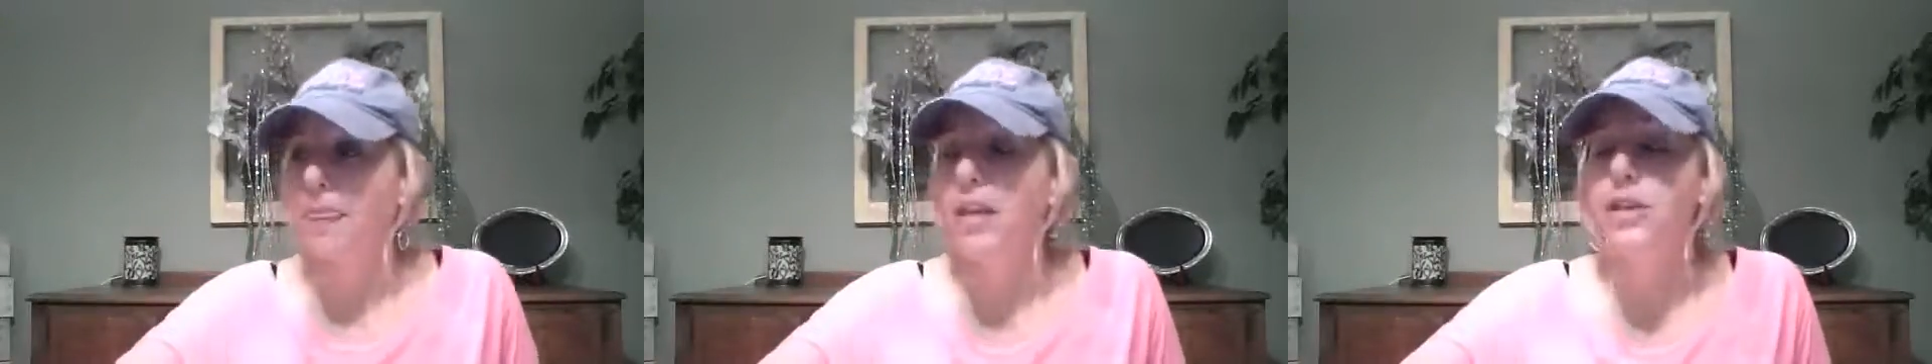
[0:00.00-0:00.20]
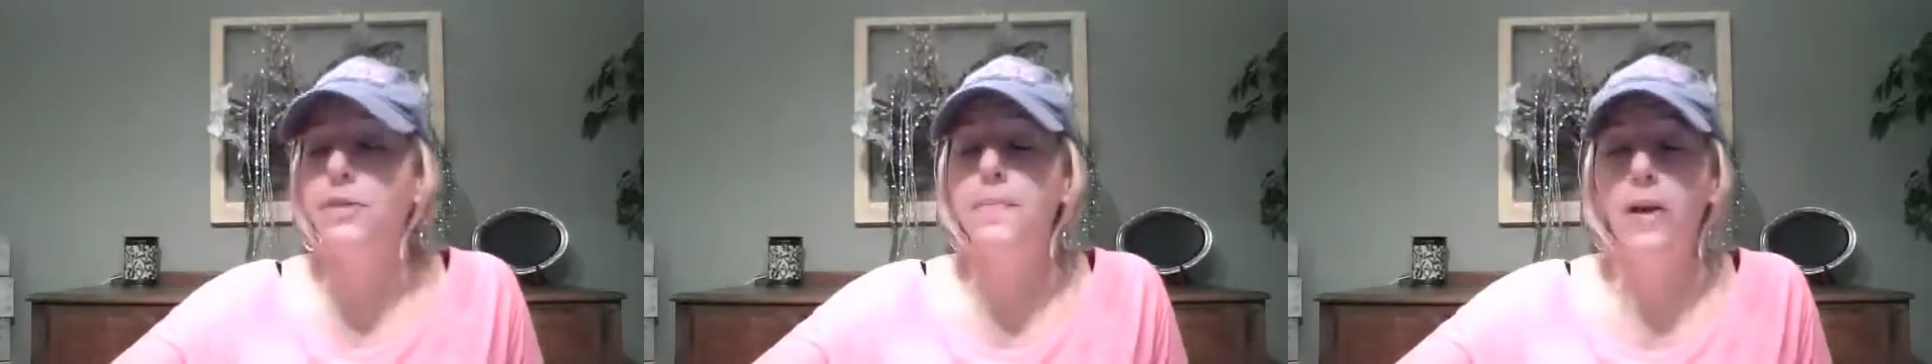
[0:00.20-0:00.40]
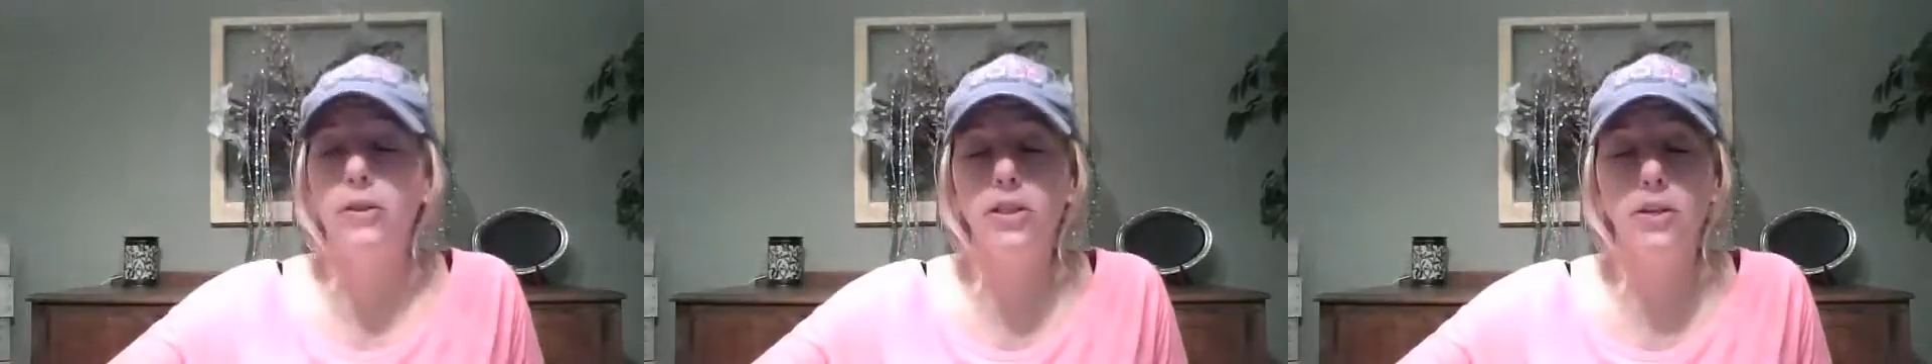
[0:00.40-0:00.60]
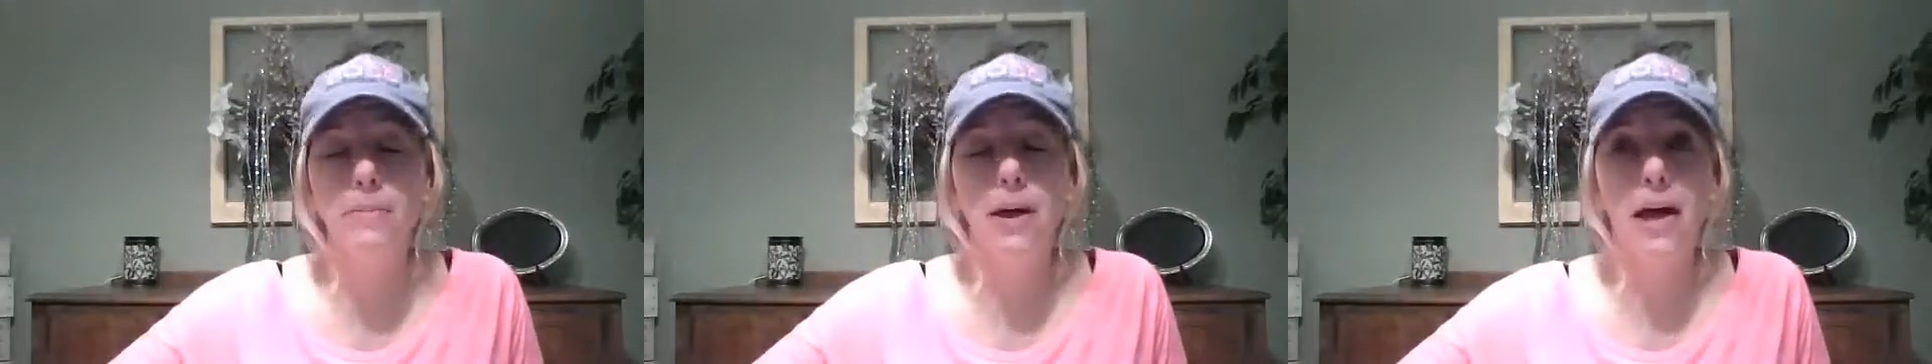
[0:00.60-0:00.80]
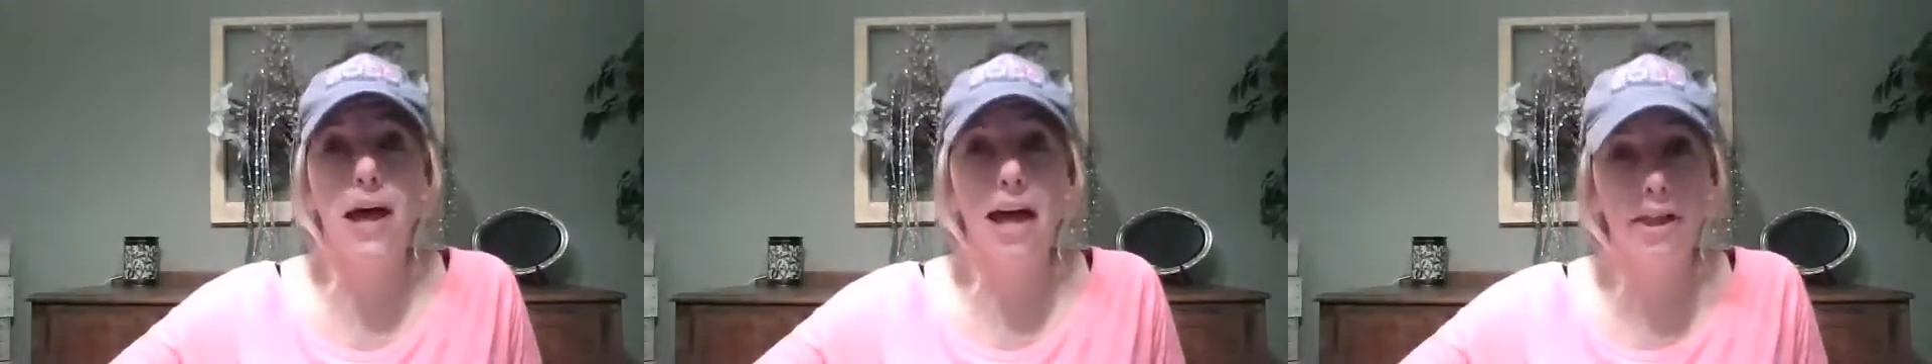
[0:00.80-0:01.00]
you post
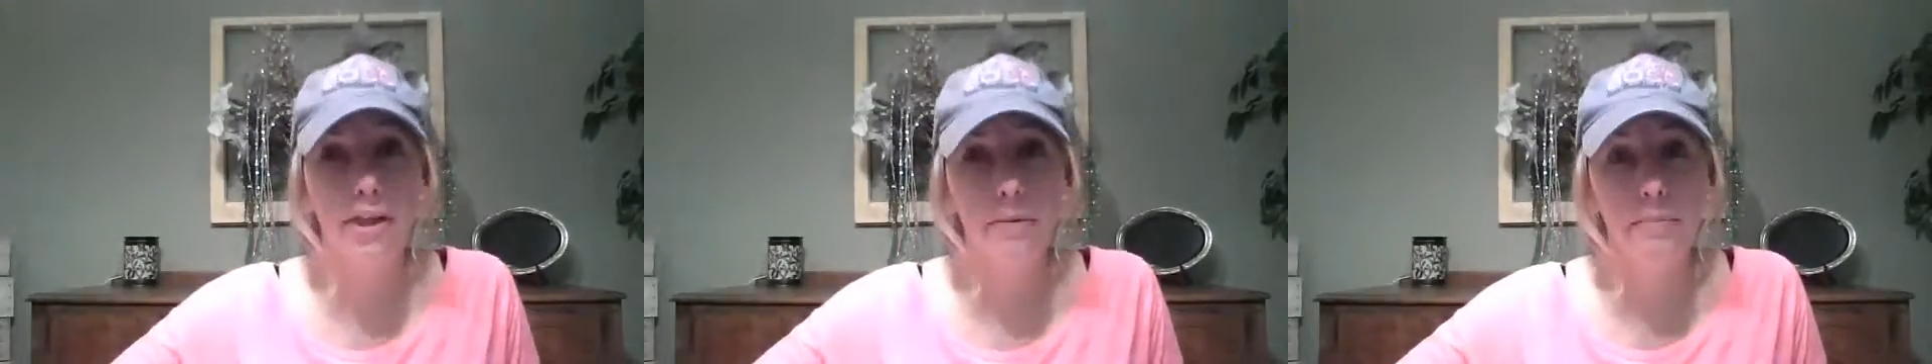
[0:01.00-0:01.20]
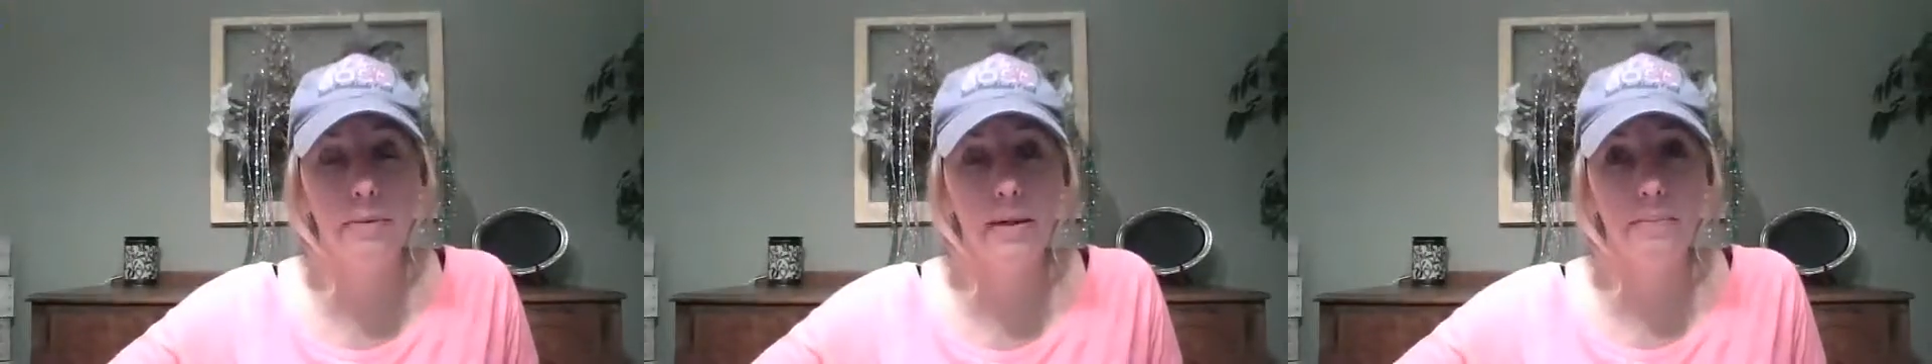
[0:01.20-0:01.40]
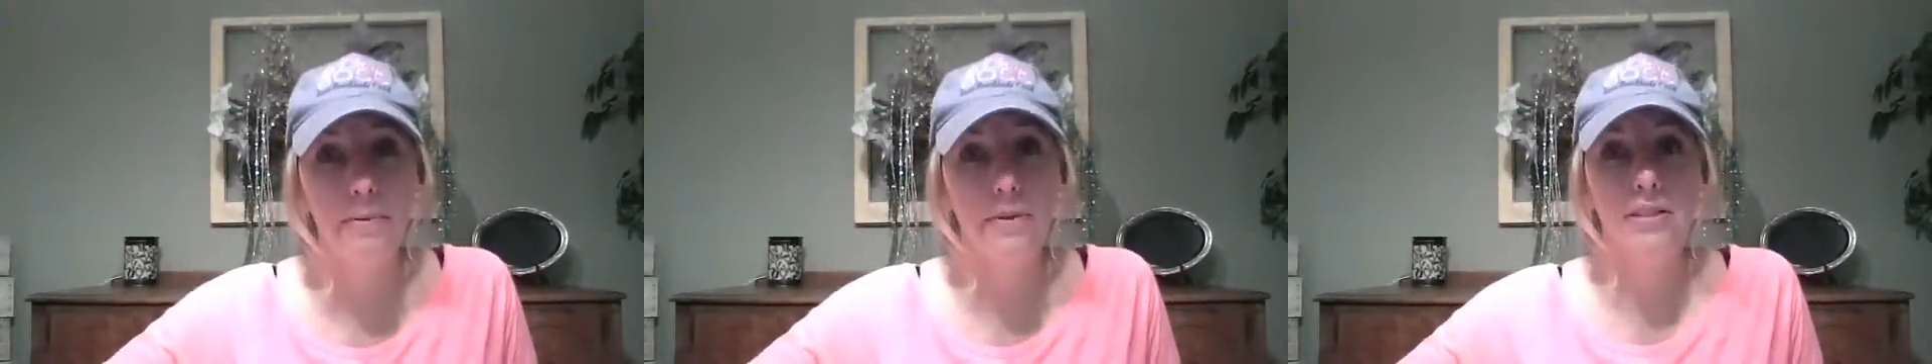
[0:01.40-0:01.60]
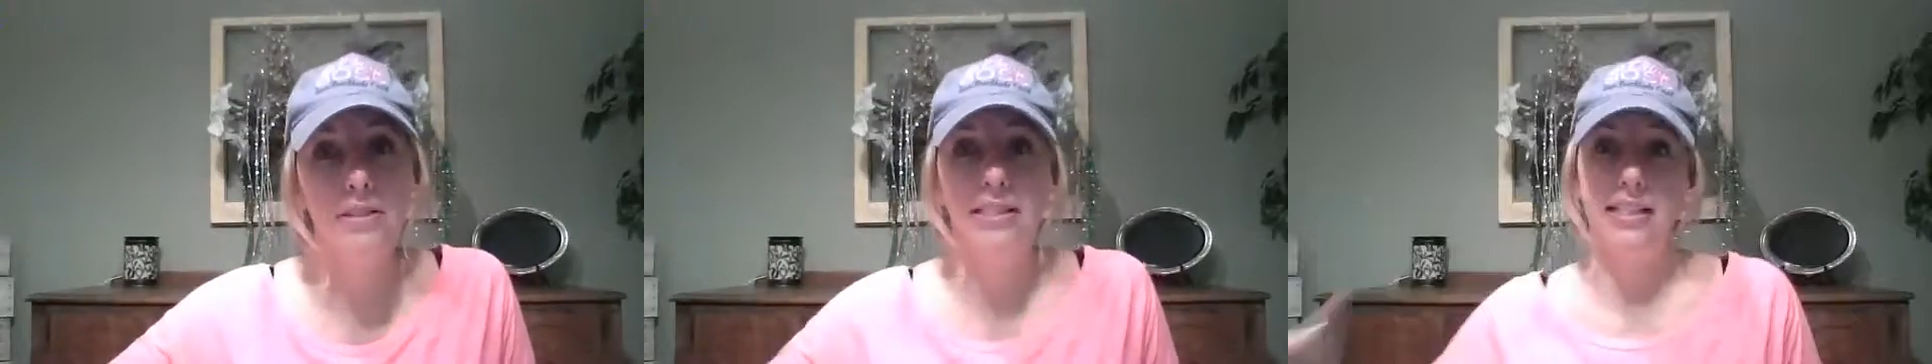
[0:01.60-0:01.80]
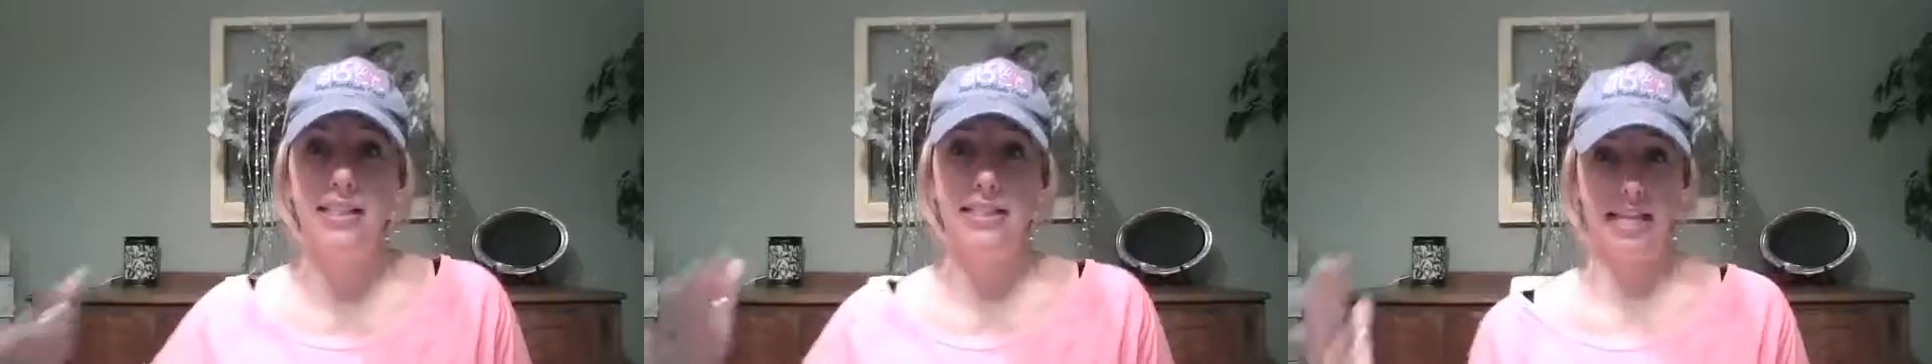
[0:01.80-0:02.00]
about other
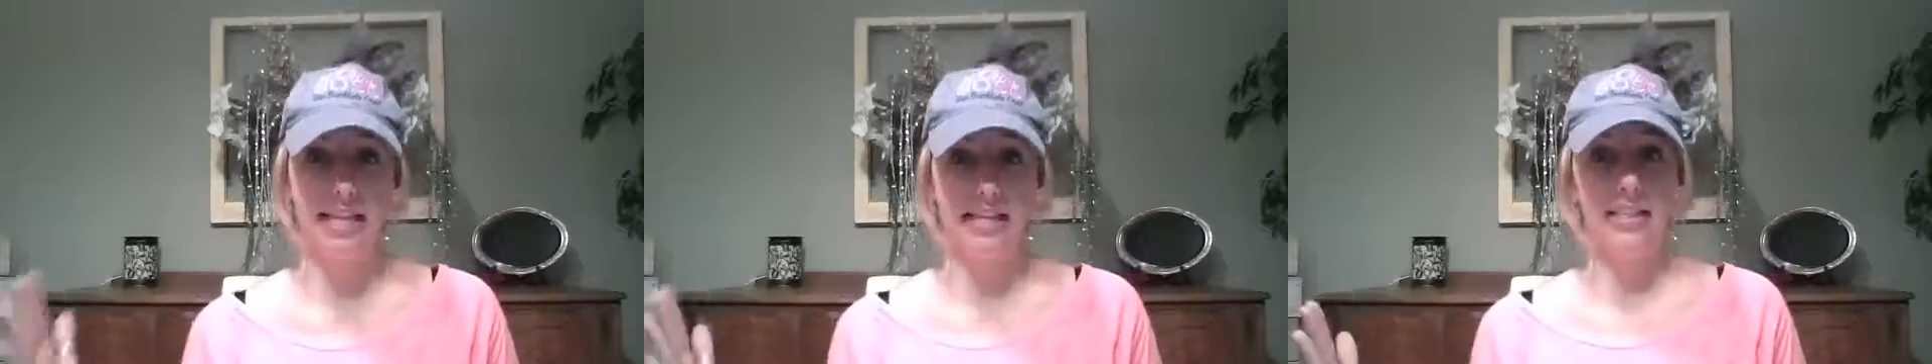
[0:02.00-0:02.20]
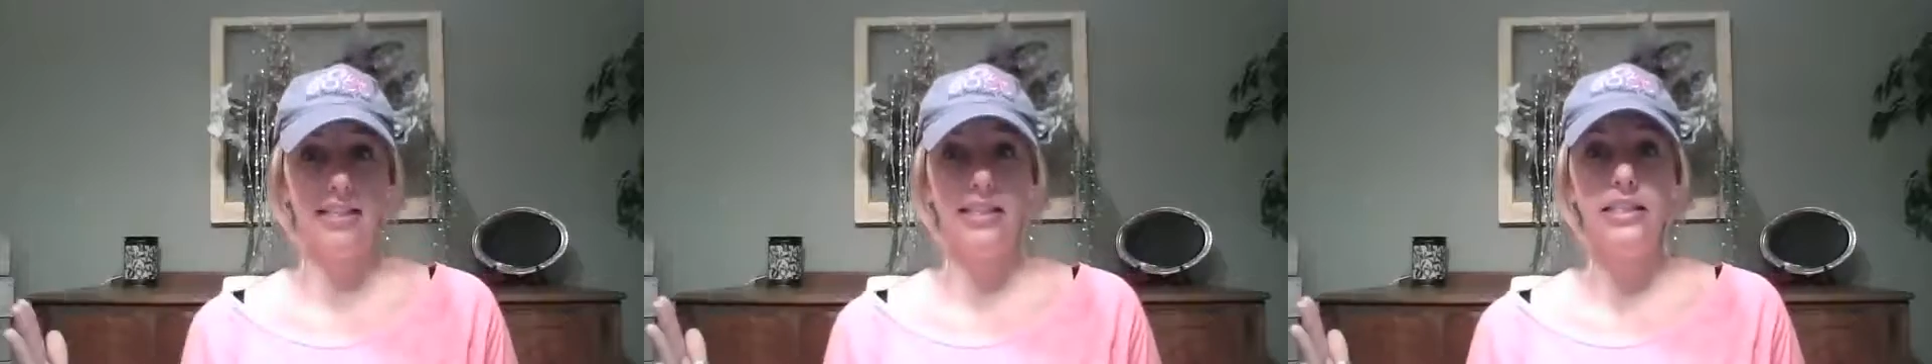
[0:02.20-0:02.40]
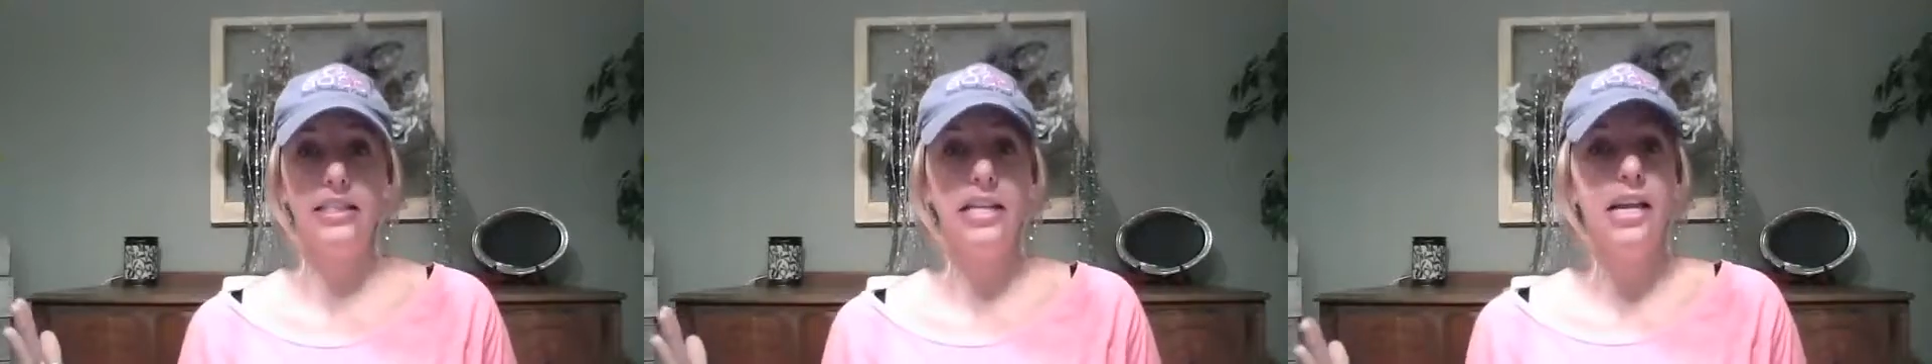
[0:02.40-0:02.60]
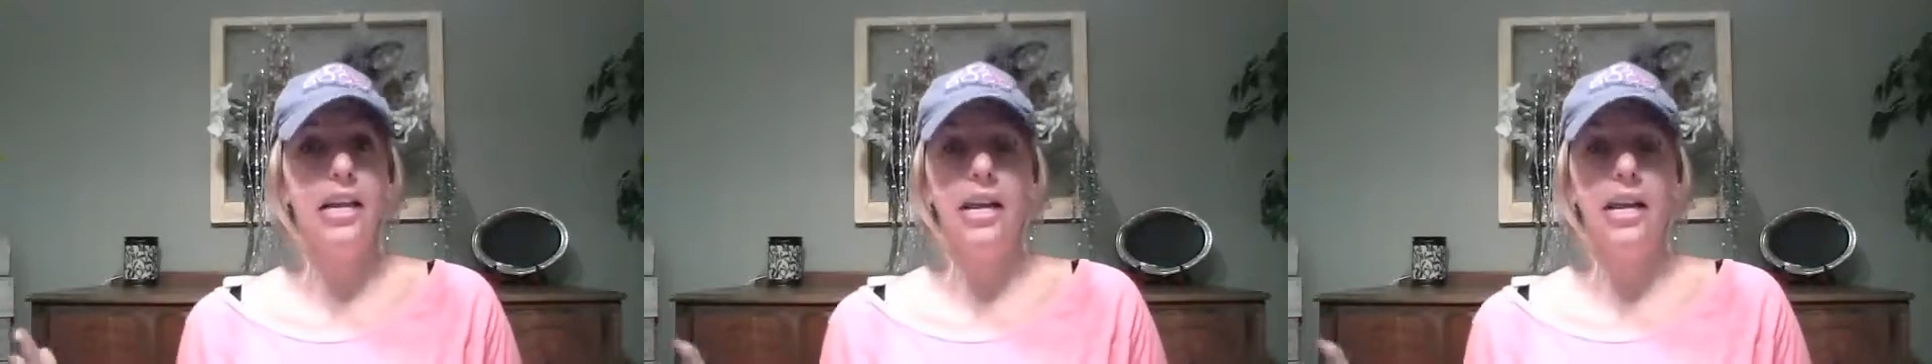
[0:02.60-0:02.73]
people's successes.